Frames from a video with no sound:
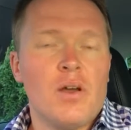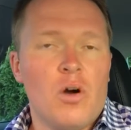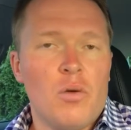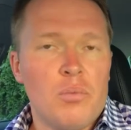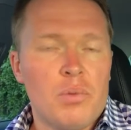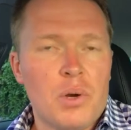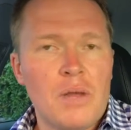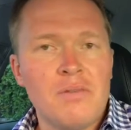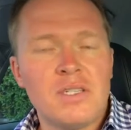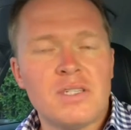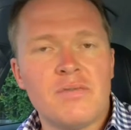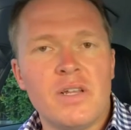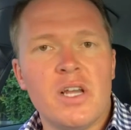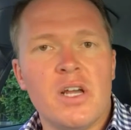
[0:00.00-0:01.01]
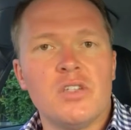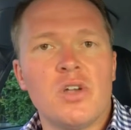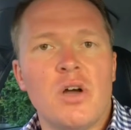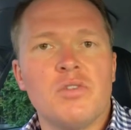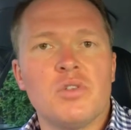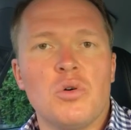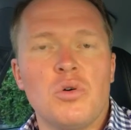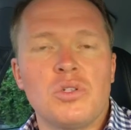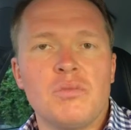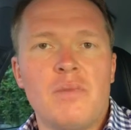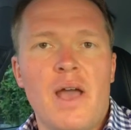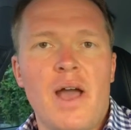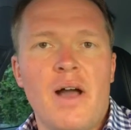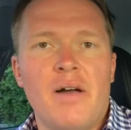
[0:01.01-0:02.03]
on previous videos I've talked
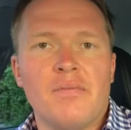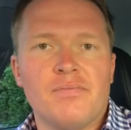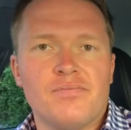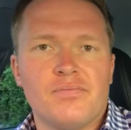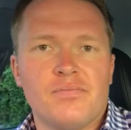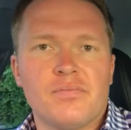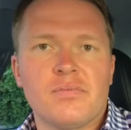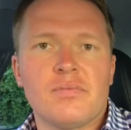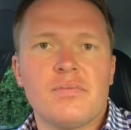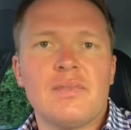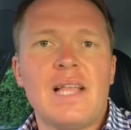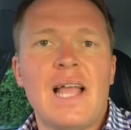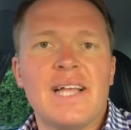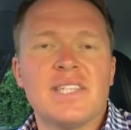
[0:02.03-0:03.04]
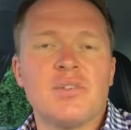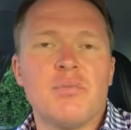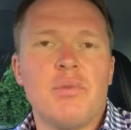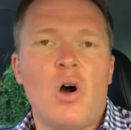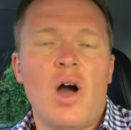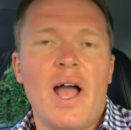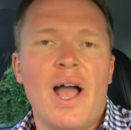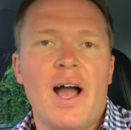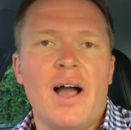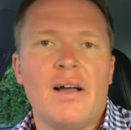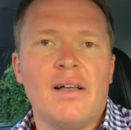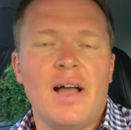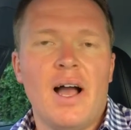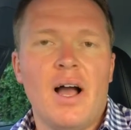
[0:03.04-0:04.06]
about, as a buyer,
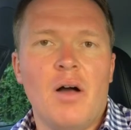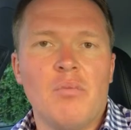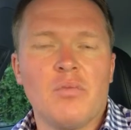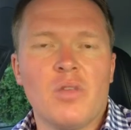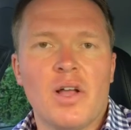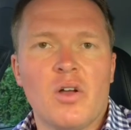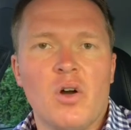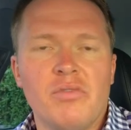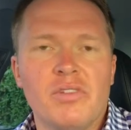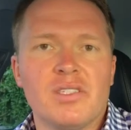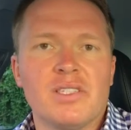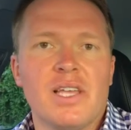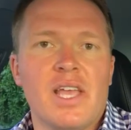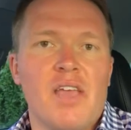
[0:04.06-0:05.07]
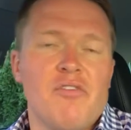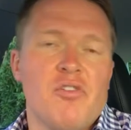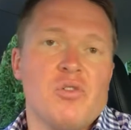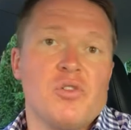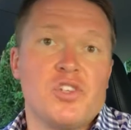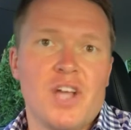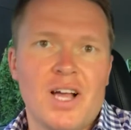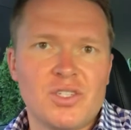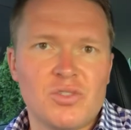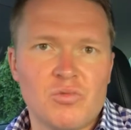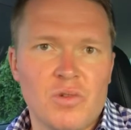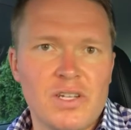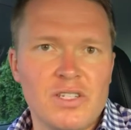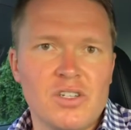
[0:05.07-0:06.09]
like obviously if you're just
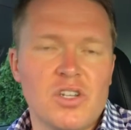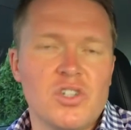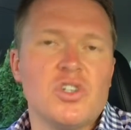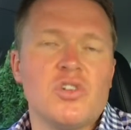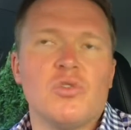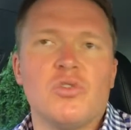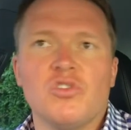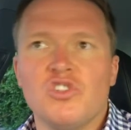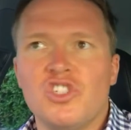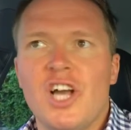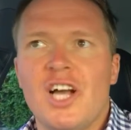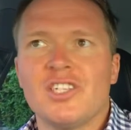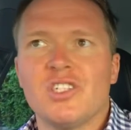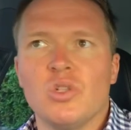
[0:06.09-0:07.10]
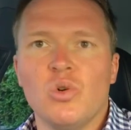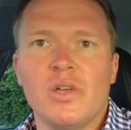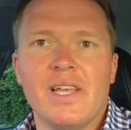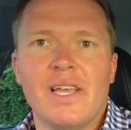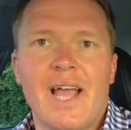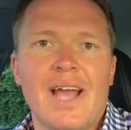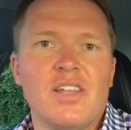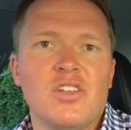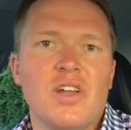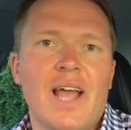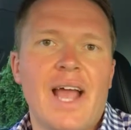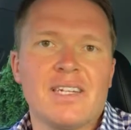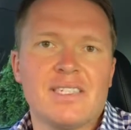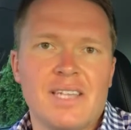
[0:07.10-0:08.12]
researching or you're just looking at, you
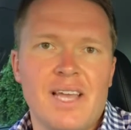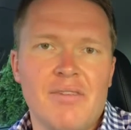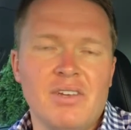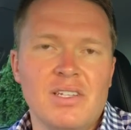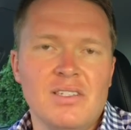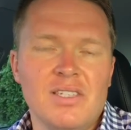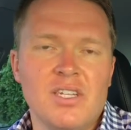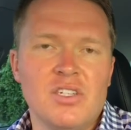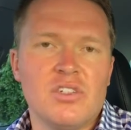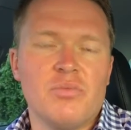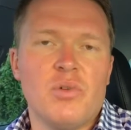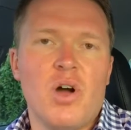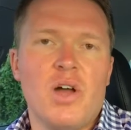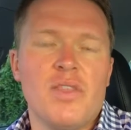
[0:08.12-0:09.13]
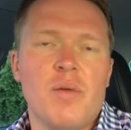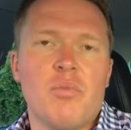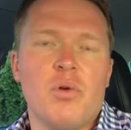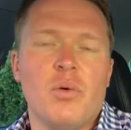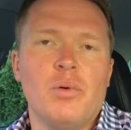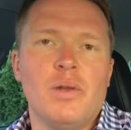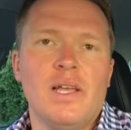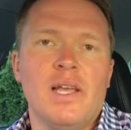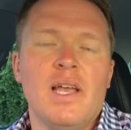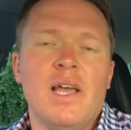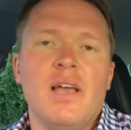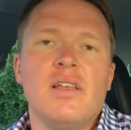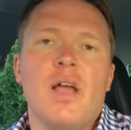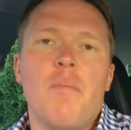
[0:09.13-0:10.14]
don't actually have any intention of buying that property,
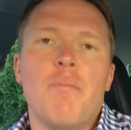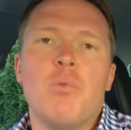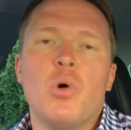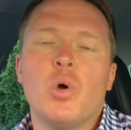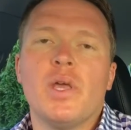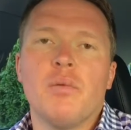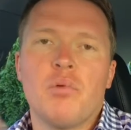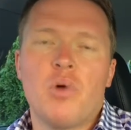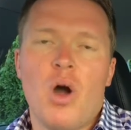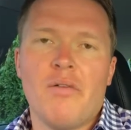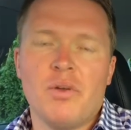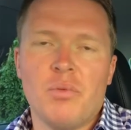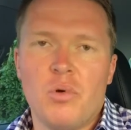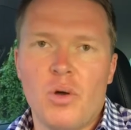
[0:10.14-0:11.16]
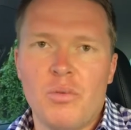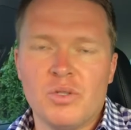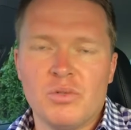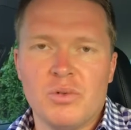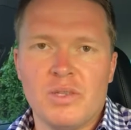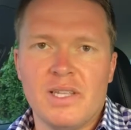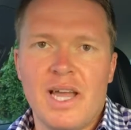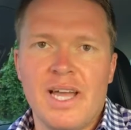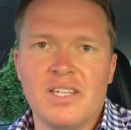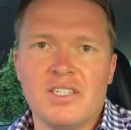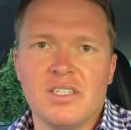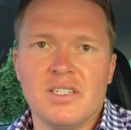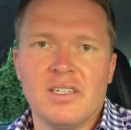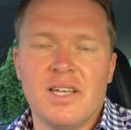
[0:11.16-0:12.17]
booking private appointments with an
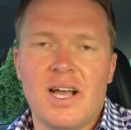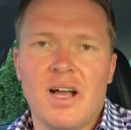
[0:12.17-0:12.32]
agent,